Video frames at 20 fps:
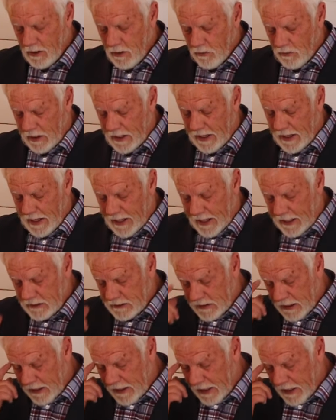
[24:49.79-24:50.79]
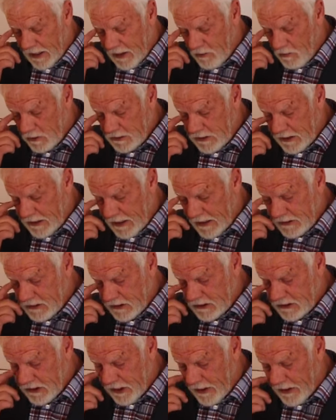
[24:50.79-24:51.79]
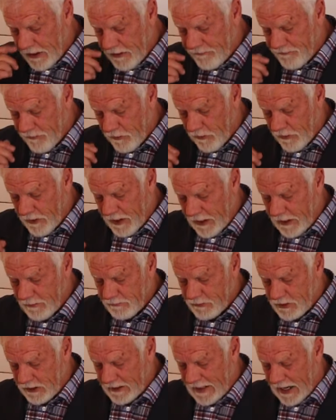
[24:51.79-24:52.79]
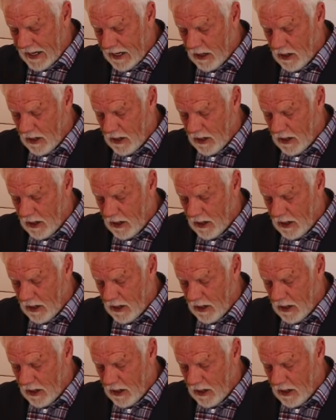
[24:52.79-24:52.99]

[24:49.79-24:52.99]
Well, I ask again, was it necessary for him to die